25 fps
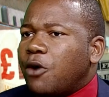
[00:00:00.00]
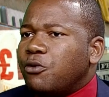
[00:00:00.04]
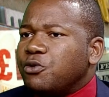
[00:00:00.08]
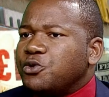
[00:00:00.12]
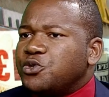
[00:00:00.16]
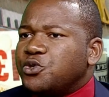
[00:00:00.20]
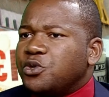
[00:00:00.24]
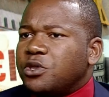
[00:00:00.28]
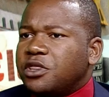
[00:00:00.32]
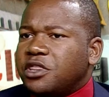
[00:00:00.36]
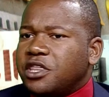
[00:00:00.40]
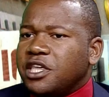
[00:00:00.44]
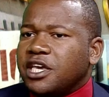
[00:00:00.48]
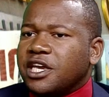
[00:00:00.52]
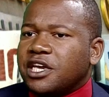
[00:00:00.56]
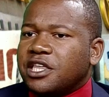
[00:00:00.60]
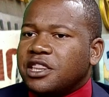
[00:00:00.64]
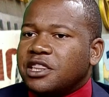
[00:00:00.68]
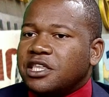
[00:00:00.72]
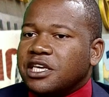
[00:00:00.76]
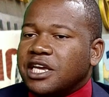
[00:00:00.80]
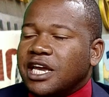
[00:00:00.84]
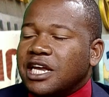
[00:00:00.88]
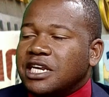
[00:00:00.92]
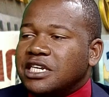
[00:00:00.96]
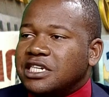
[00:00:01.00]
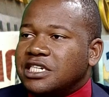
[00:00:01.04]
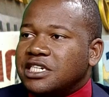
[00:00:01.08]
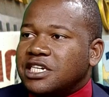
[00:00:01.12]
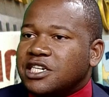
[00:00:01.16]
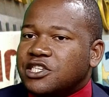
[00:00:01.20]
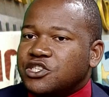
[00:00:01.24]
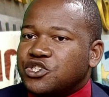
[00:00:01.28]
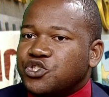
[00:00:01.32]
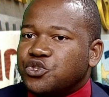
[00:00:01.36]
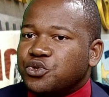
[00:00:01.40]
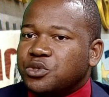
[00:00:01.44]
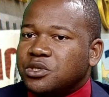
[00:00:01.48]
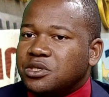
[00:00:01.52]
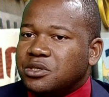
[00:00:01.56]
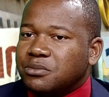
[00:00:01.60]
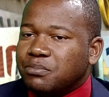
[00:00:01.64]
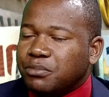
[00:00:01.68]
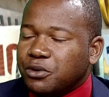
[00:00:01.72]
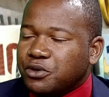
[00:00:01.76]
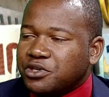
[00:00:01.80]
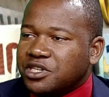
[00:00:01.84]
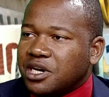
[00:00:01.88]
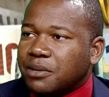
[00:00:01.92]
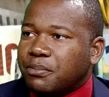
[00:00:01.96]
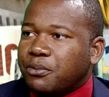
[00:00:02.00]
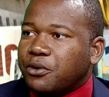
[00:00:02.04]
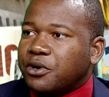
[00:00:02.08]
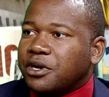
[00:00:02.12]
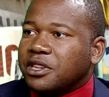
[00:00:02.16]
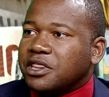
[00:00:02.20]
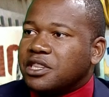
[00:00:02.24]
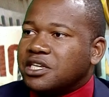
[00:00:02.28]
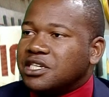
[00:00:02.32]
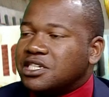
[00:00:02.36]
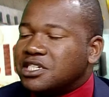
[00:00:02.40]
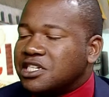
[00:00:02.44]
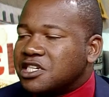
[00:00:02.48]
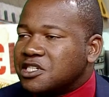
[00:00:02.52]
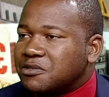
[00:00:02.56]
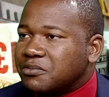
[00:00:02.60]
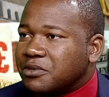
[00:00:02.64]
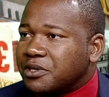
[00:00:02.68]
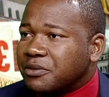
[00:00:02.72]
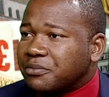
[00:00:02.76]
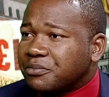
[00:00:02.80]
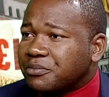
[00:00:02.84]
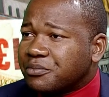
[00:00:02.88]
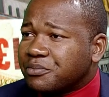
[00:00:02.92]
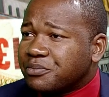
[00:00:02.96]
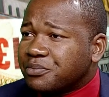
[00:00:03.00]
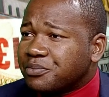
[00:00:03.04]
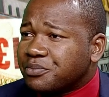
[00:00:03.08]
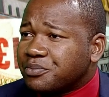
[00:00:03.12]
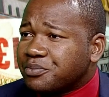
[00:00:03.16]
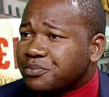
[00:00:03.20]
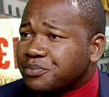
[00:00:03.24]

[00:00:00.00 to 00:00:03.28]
How do you think the NDS should build upon the TSP?